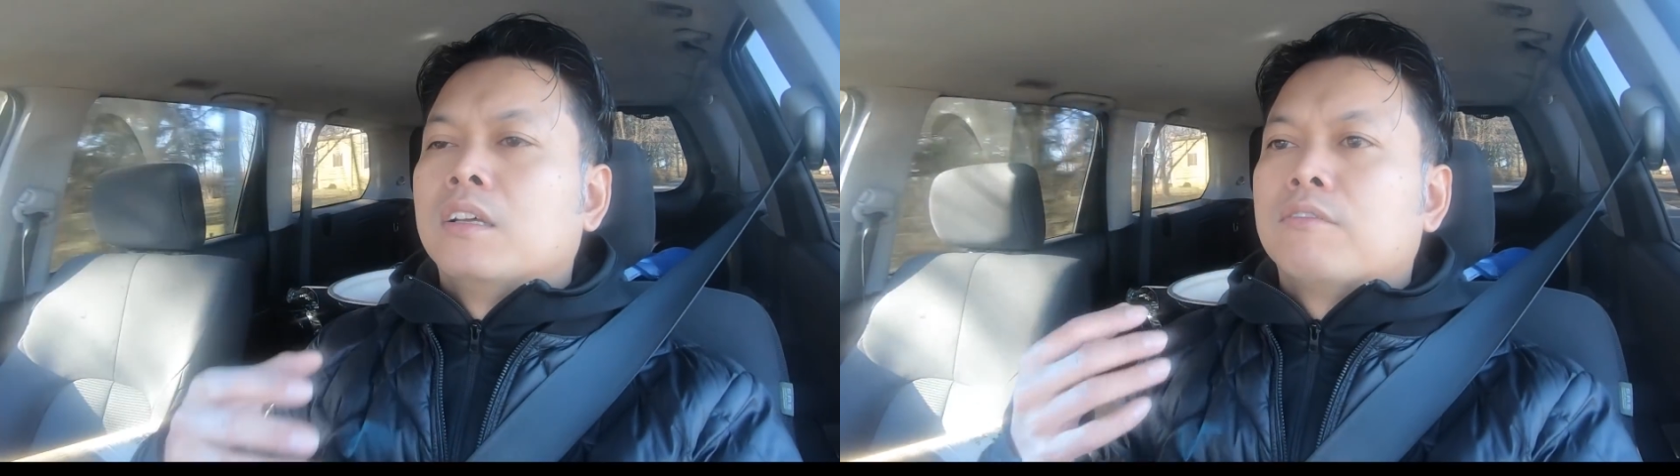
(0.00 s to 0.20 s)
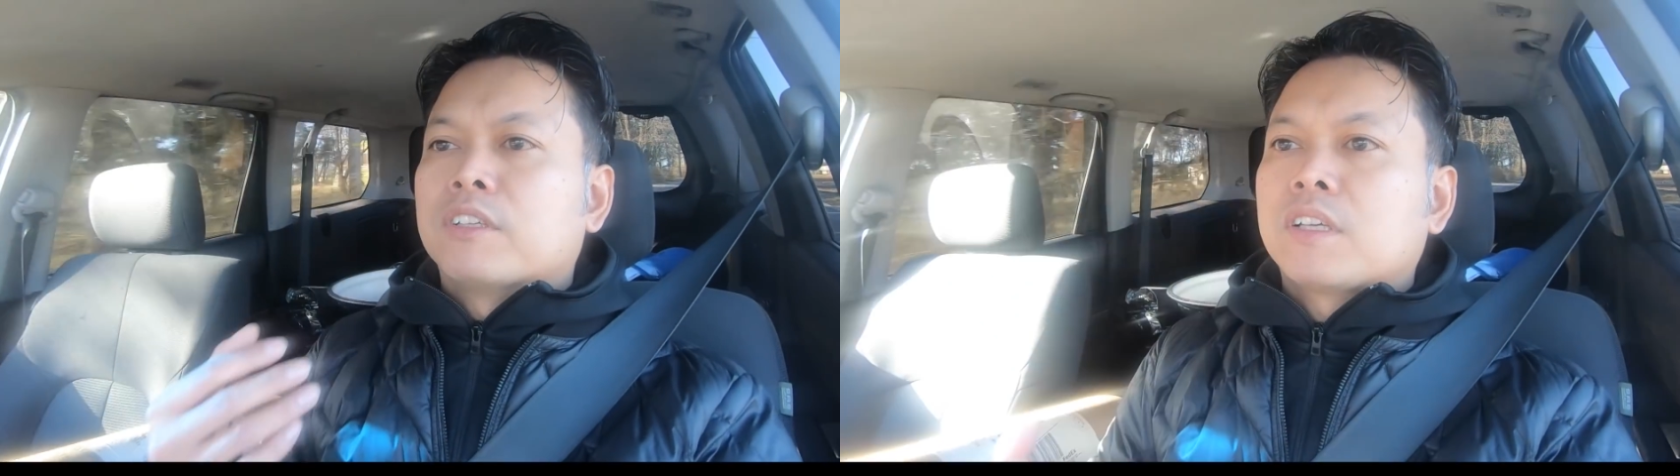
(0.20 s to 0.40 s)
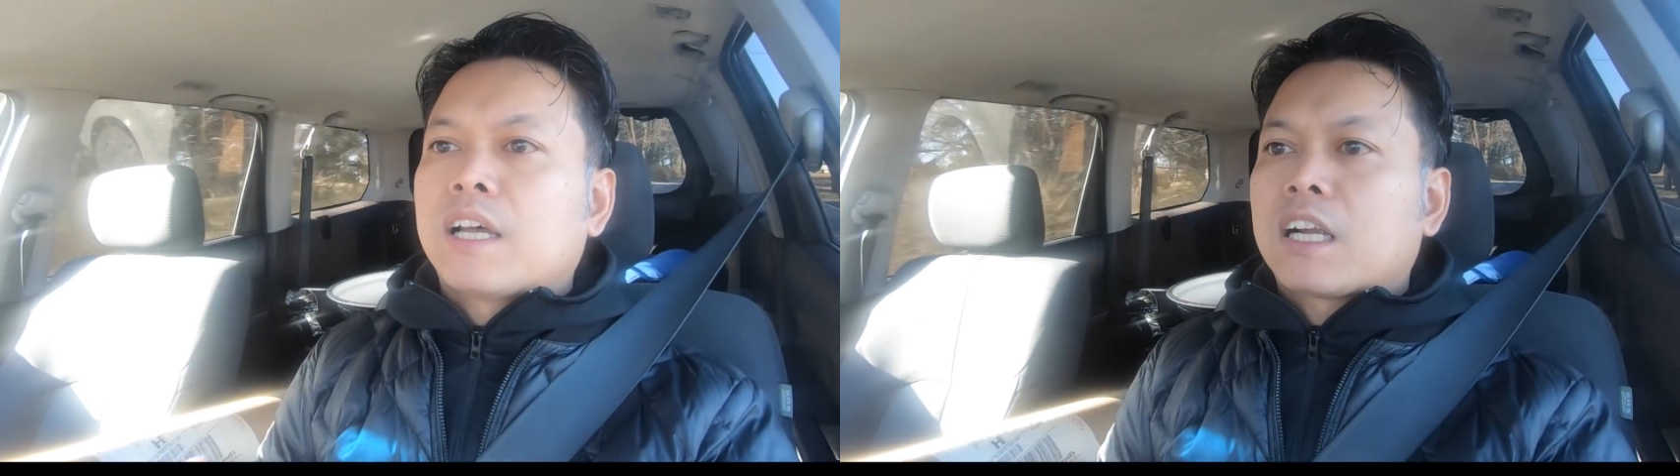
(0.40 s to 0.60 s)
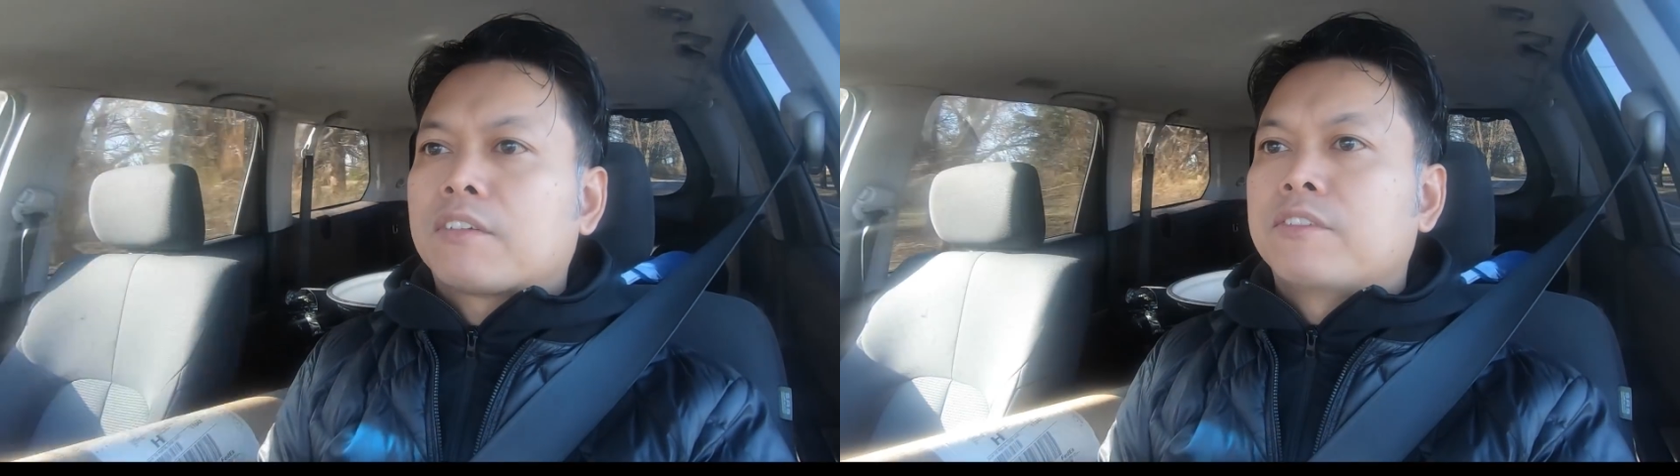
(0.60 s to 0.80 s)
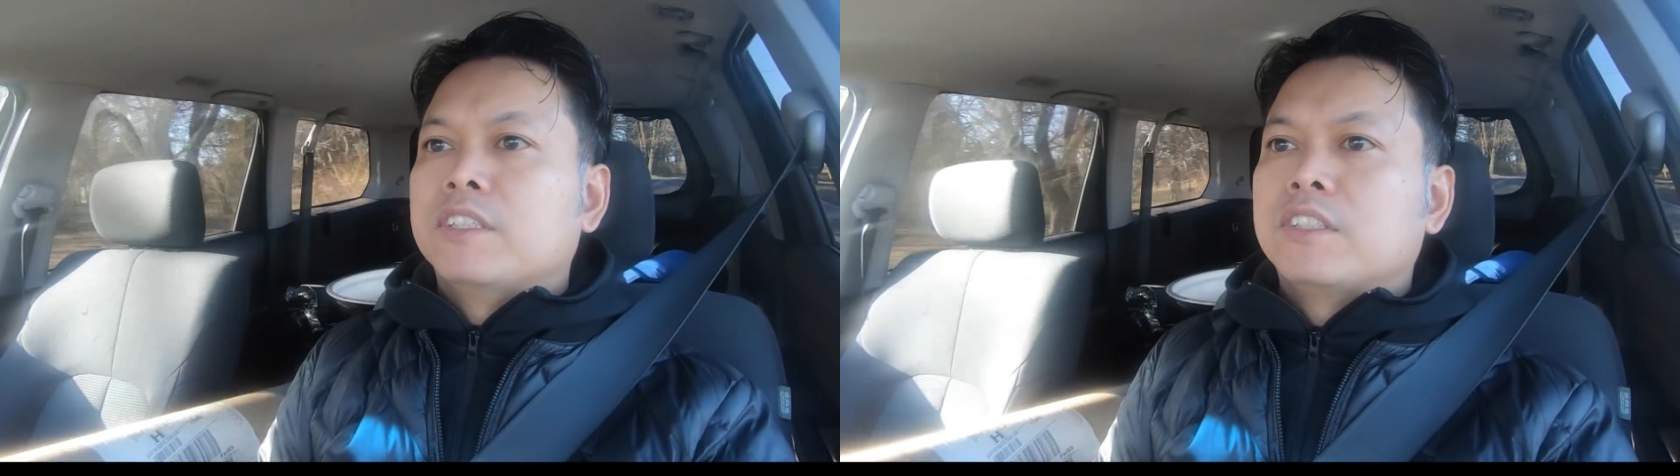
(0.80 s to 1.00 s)

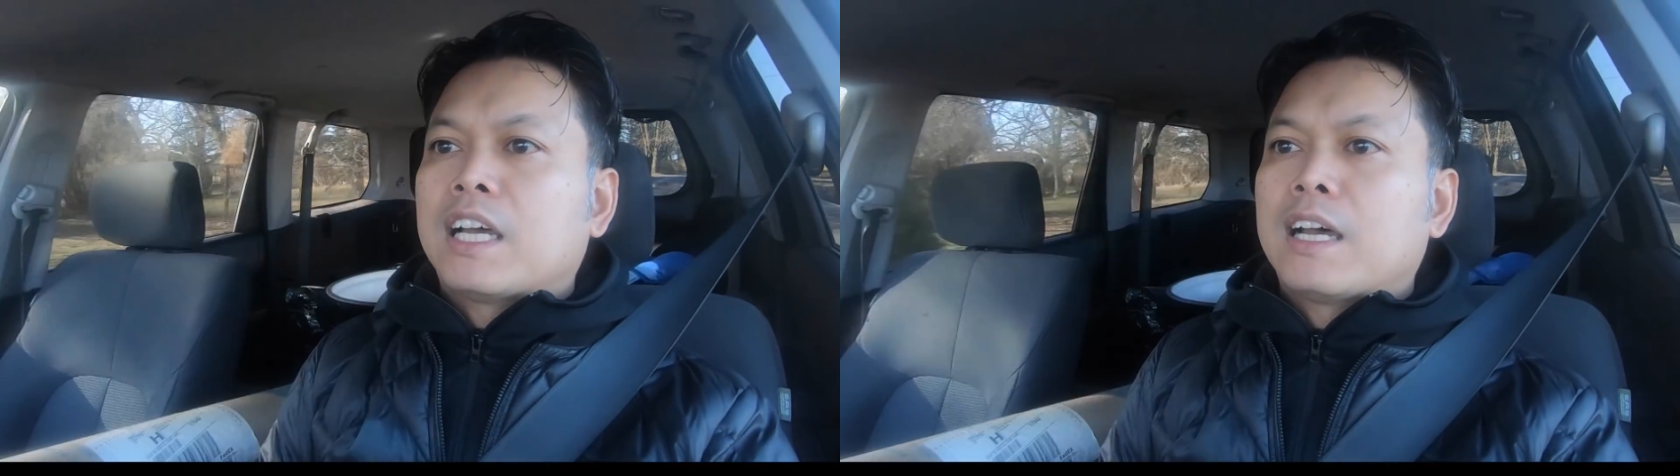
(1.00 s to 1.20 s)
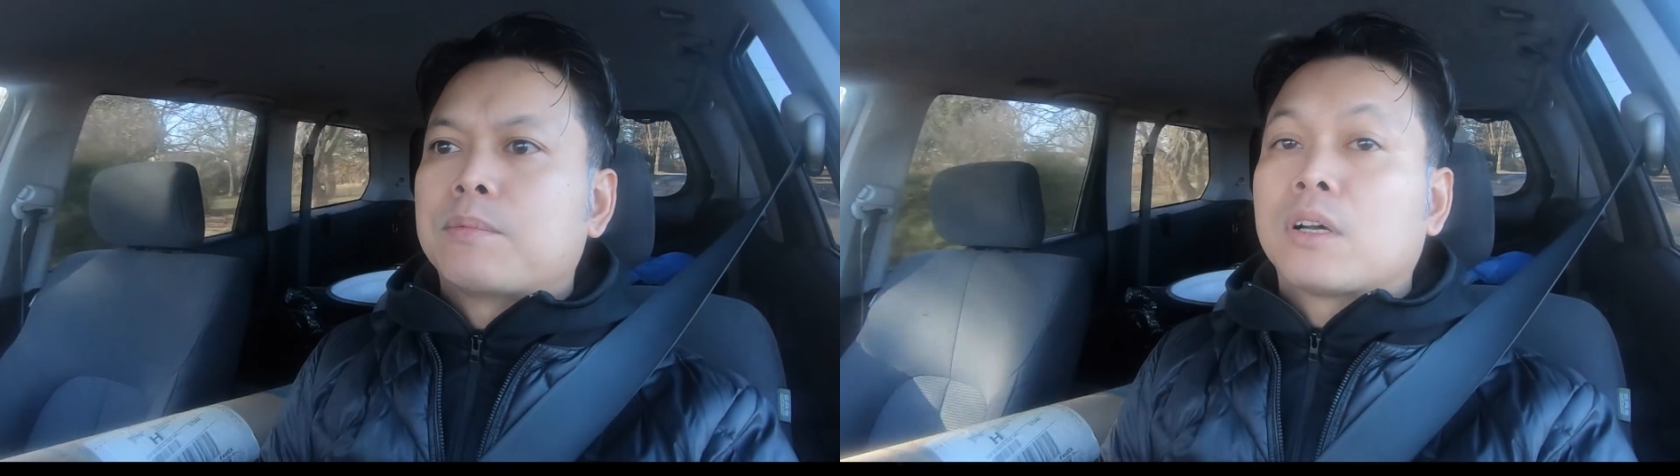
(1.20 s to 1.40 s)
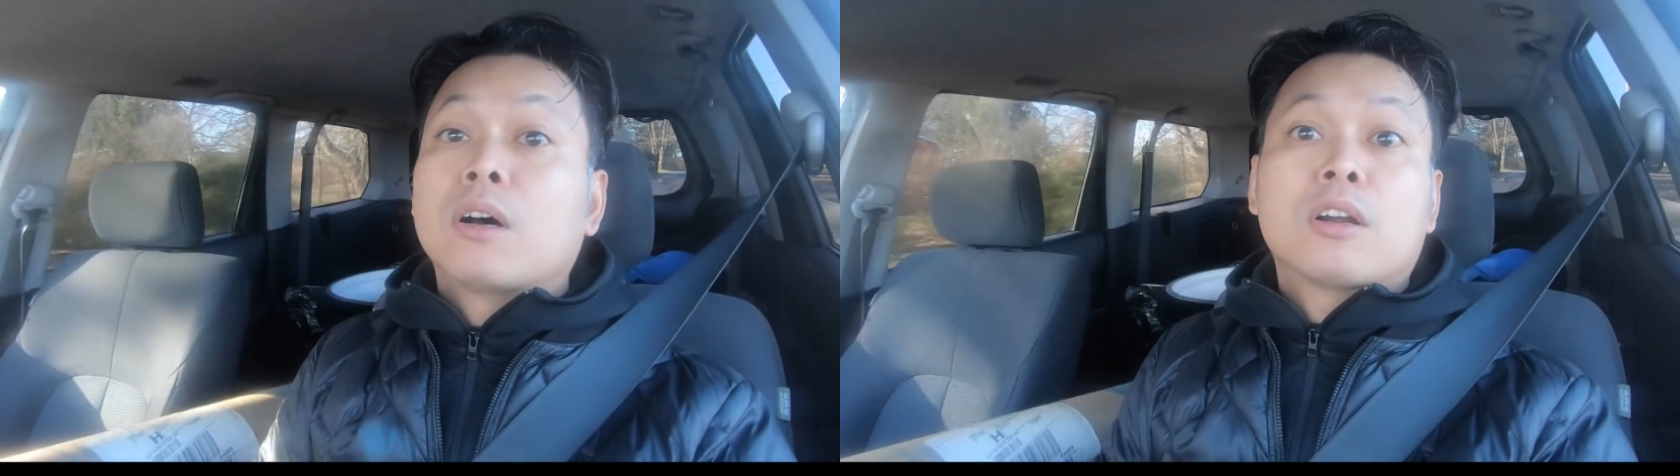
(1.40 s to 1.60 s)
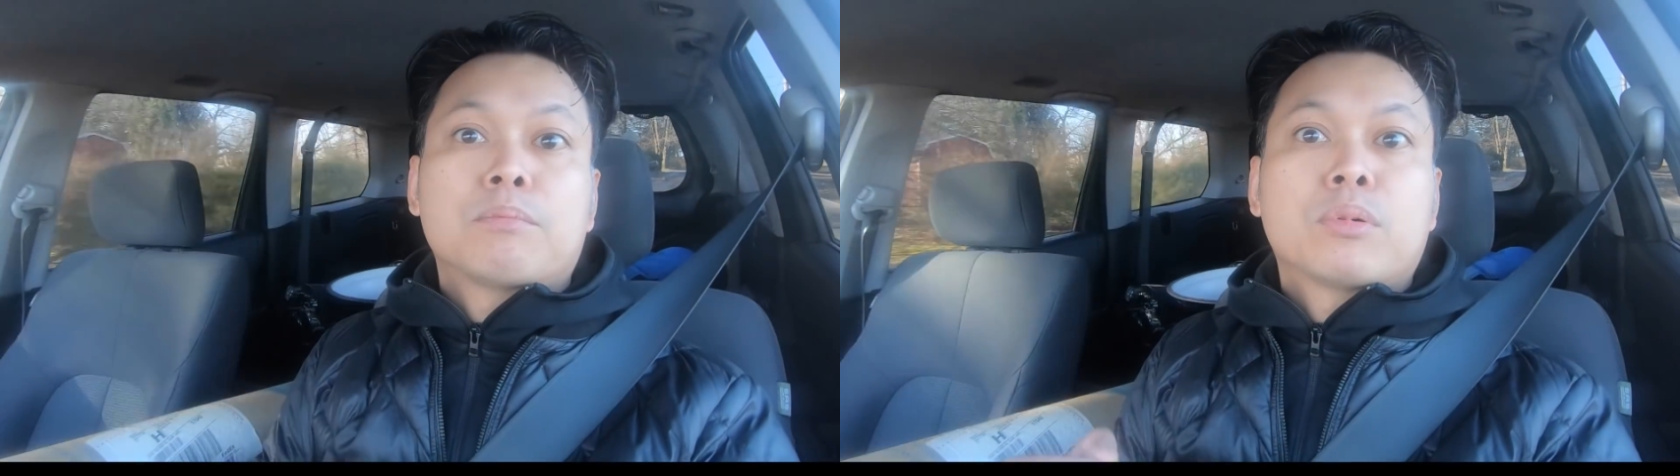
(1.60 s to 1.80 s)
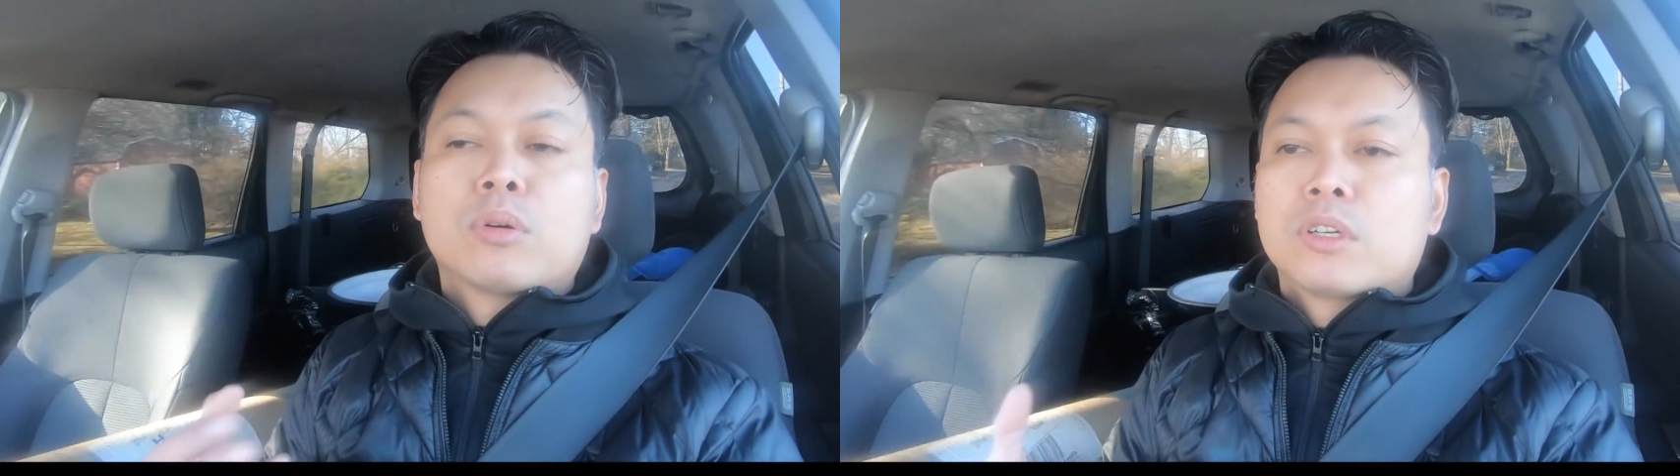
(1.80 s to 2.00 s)
photography jobs are
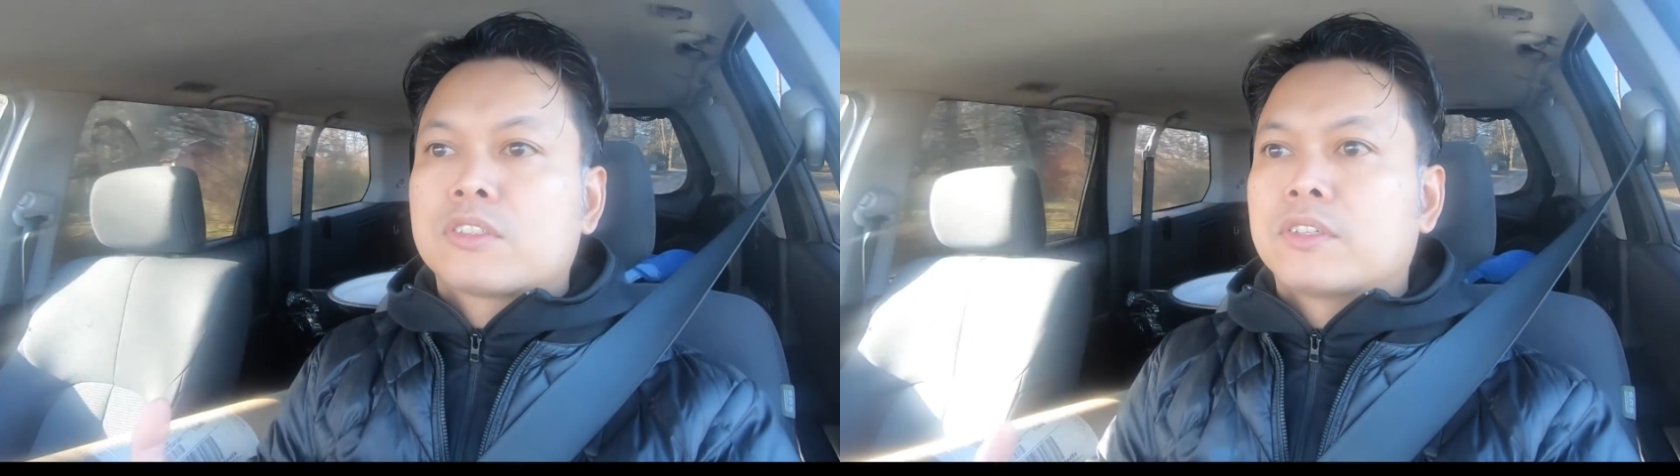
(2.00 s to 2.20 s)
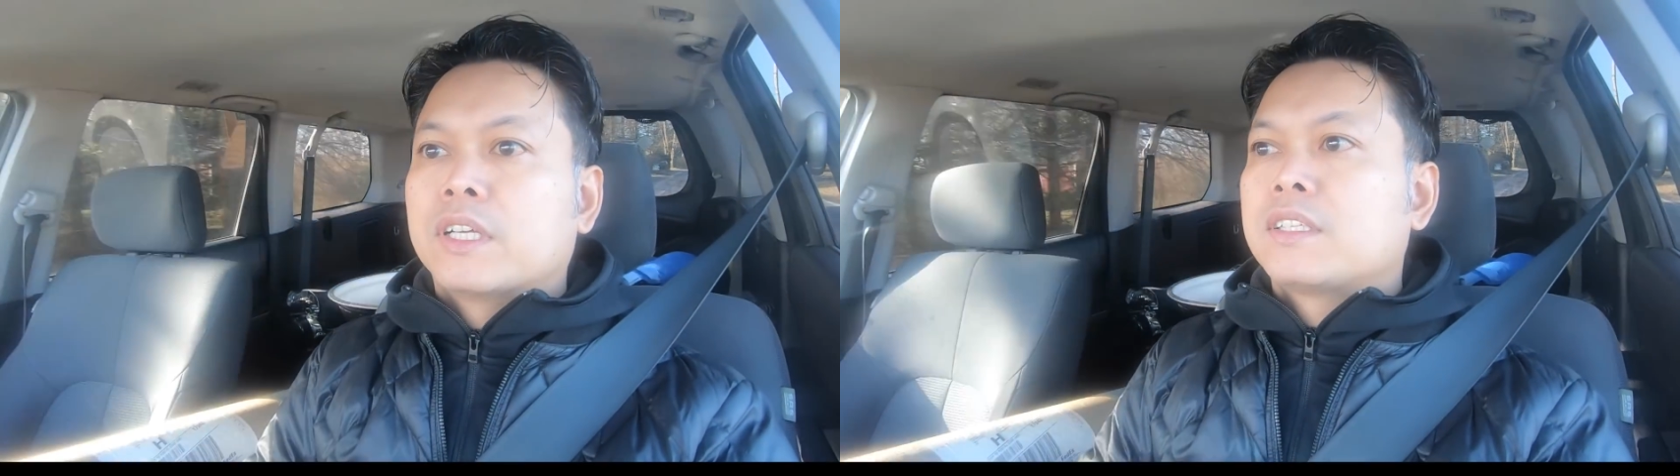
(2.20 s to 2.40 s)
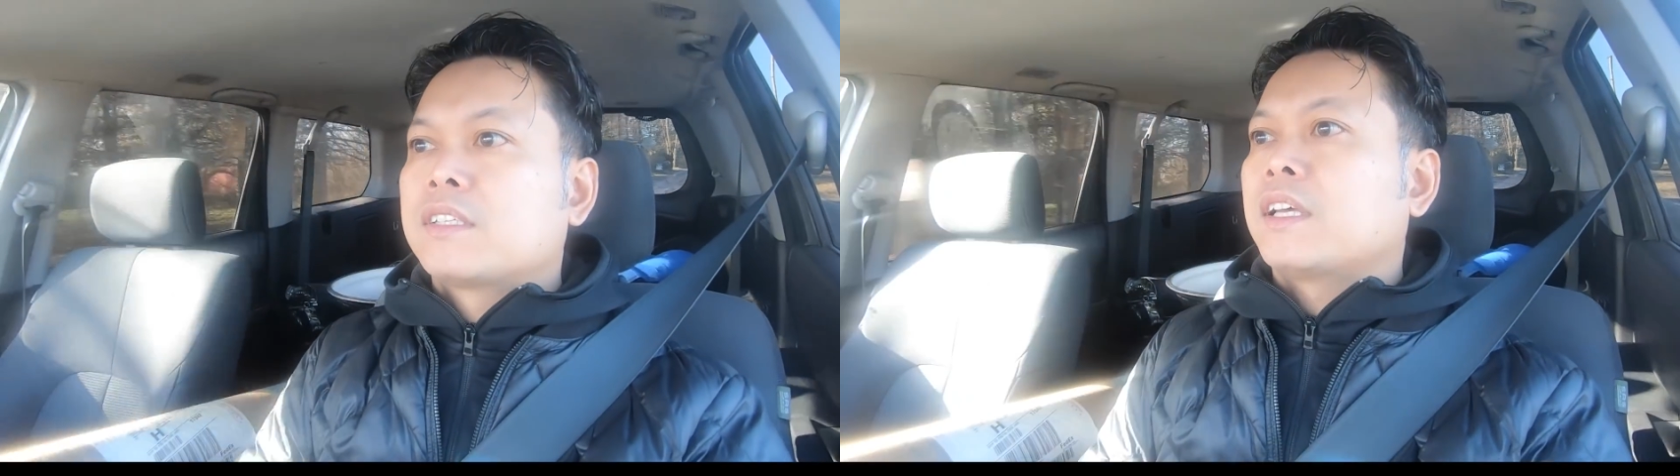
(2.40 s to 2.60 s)
portraits.